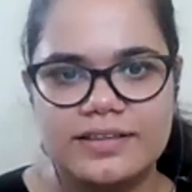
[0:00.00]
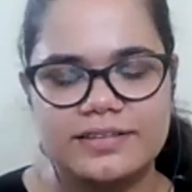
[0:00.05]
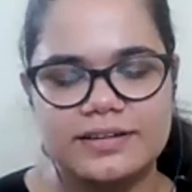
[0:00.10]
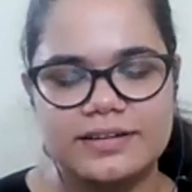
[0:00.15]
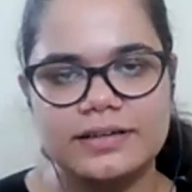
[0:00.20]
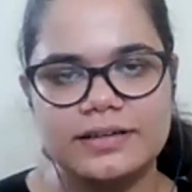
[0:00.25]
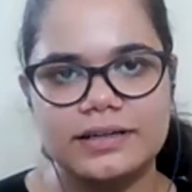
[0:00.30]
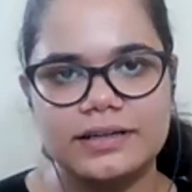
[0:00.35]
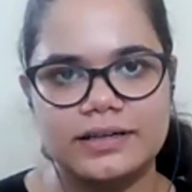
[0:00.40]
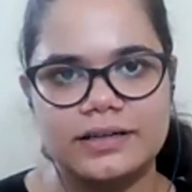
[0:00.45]

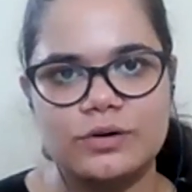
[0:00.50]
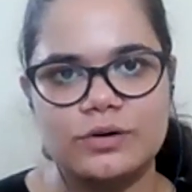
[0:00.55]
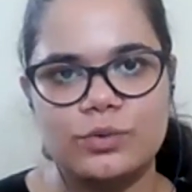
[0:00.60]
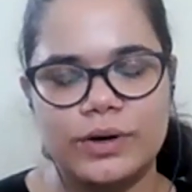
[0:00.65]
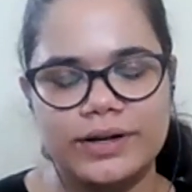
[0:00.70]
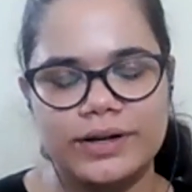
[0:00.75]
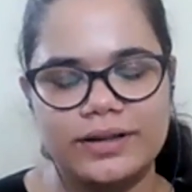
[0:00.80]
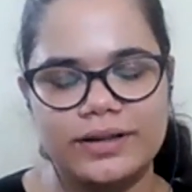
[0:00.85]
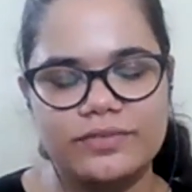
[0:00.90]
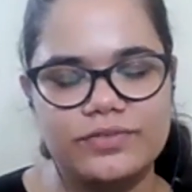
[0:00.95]
so uh,
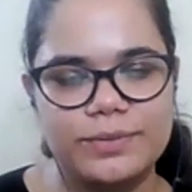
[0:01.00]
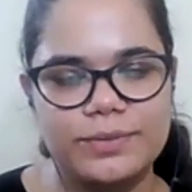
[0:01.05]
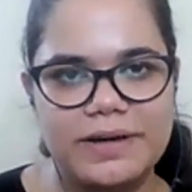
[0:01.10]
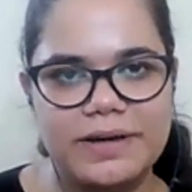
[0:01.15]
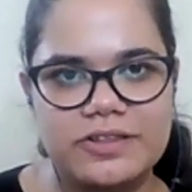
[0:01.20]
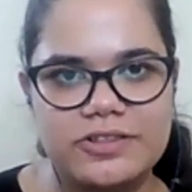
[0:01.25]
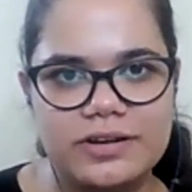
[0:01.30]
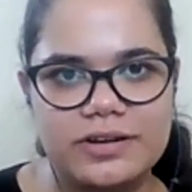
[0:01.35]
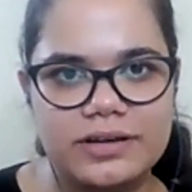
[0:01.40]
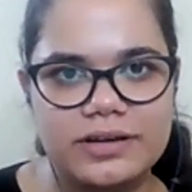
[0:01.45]
what if a
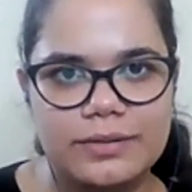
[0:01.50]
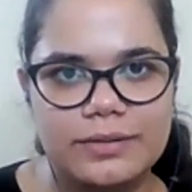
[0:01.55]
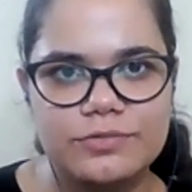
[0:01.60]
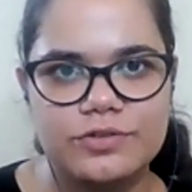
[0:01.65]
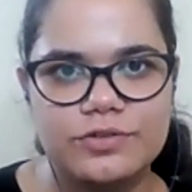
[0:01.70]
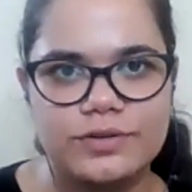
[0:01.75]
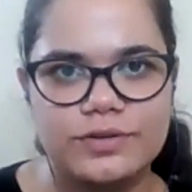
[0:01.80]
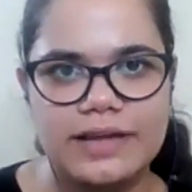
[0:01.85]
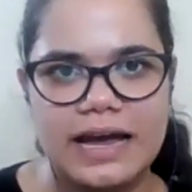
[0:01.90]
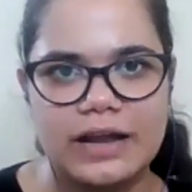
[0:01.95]
patient
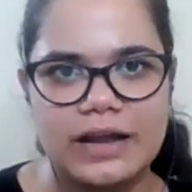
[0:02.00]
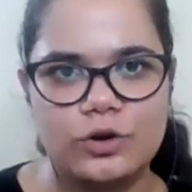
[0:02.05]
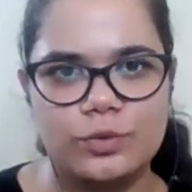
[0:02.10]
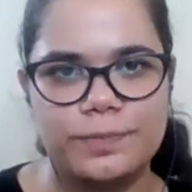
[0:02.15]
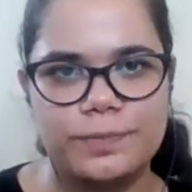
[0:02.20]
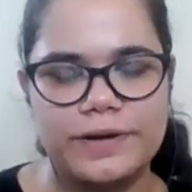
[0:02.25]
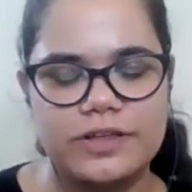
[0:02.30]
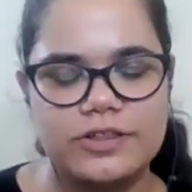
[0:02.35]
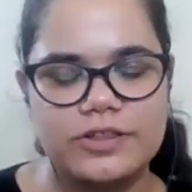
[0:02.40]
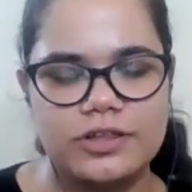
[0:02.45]
comes with
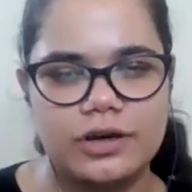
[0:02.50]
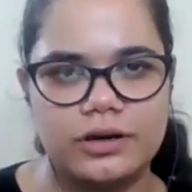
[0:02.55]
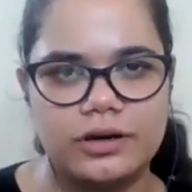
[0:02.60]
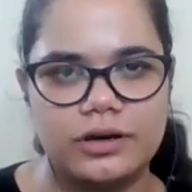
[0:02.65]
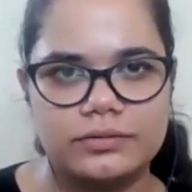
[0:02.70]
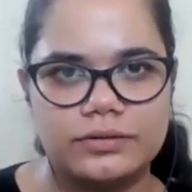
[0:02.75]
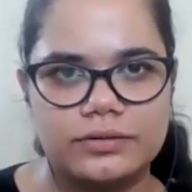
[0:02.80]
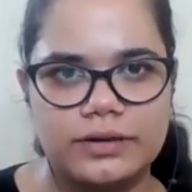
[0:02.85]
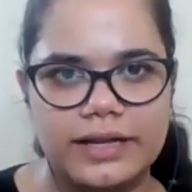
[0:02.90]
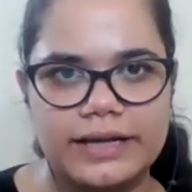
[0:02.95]
alopecia?
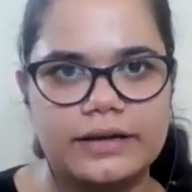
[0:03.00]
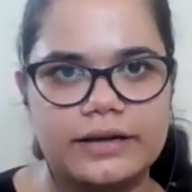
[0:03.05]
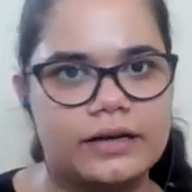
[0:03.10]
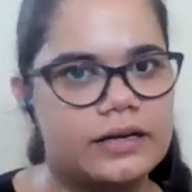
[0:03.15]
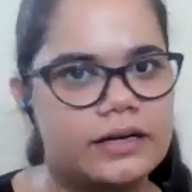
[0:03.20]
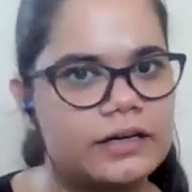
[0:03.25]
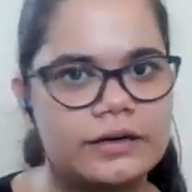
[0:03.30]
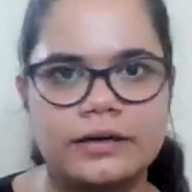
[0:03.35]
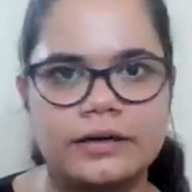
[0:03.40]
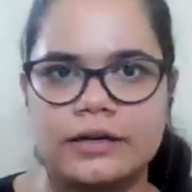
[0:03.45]
Like
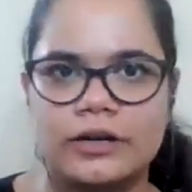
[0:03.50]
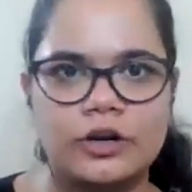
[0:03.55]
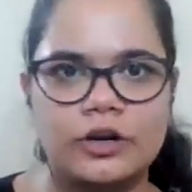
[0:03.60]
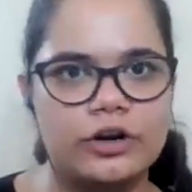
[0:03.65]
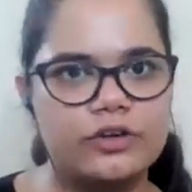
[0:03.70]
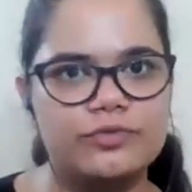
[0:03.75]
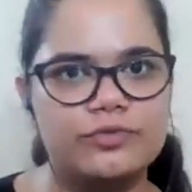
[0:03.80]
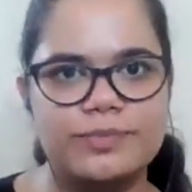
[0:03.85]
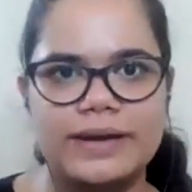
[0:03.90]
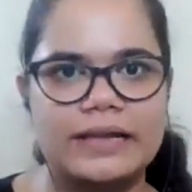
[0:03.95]
a
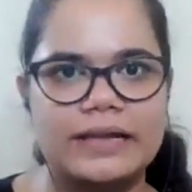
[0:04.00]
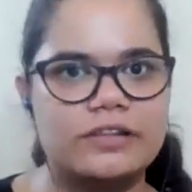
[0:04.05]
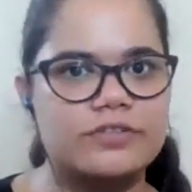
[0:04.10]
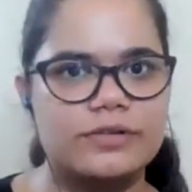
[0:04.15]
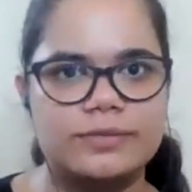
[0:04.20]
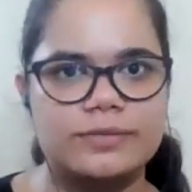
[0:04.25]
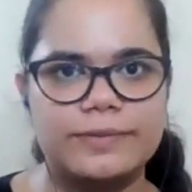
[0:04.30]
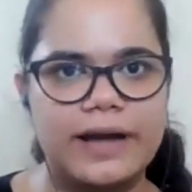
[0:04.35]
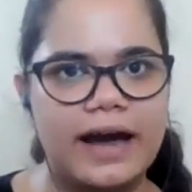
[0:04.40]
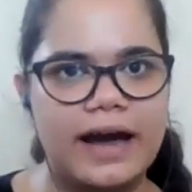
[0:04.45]
lot of males
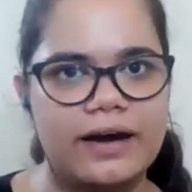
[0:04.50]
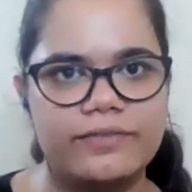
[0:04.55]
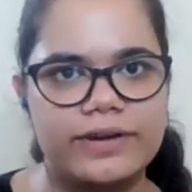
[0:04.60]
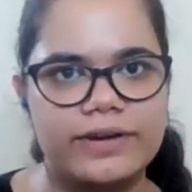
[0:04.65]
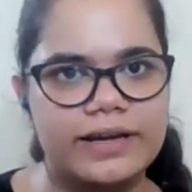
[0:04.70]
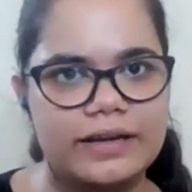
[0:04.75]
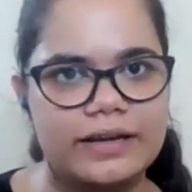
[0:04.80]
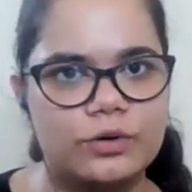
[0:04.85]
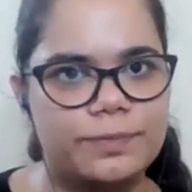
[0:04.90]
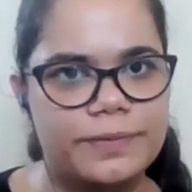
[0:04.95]
will be
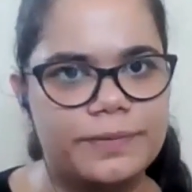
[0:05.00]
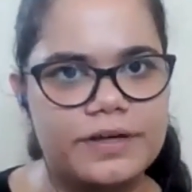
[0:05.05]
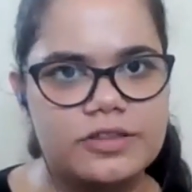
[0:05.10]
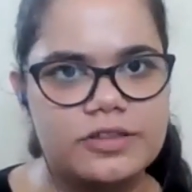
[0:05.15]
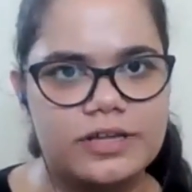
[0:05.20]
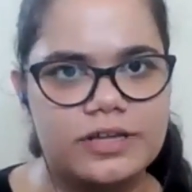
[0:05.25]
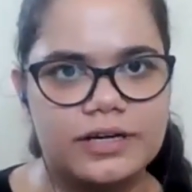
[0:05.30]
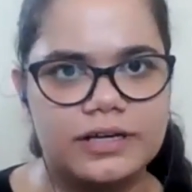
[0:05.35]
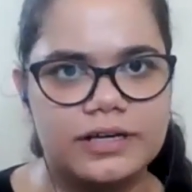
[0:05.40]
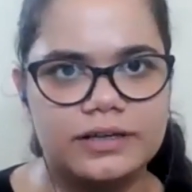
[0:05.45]
having
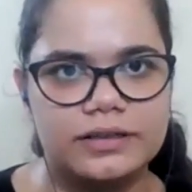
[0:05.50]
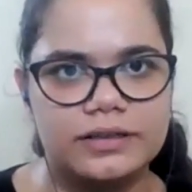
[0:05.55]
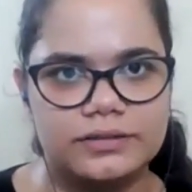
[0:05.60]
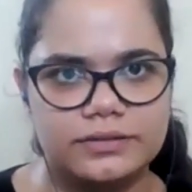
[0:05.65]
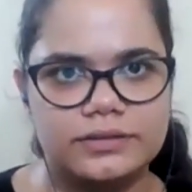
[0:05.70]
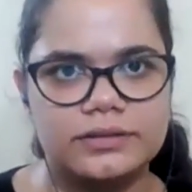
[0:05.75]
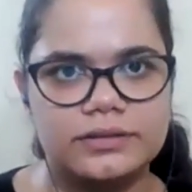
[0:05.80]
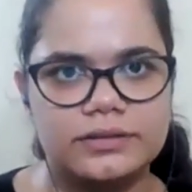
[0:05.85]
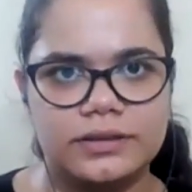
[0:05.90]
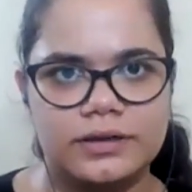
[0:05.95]
alopecia, uh,
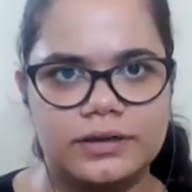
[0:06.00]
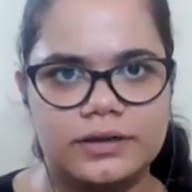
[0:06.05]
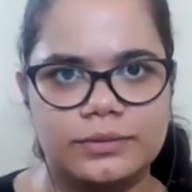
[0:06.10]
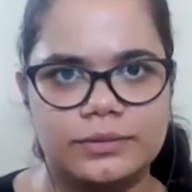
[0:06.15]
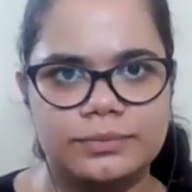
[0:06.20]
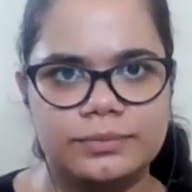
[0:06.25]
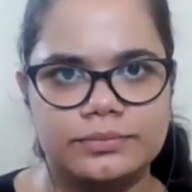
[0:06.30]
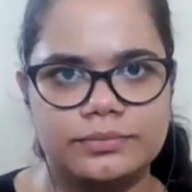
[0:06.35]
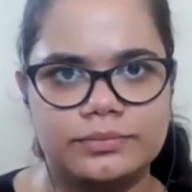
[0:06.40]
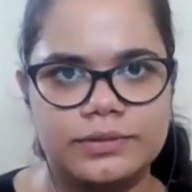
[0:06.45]
uh,
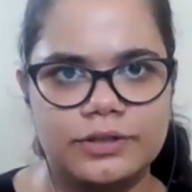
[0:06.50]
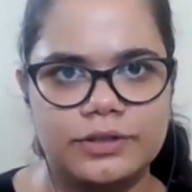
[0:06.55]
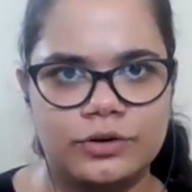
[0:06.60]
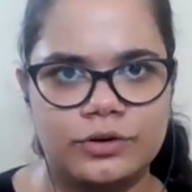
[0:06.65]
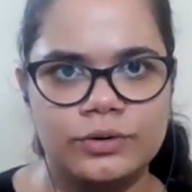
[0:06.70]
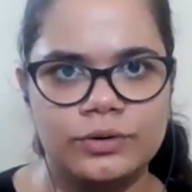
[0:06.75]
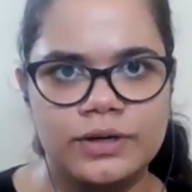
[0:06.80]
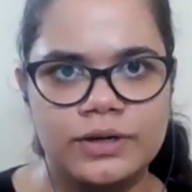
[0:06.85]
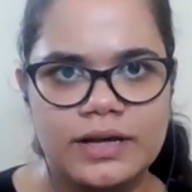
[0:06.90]
you know.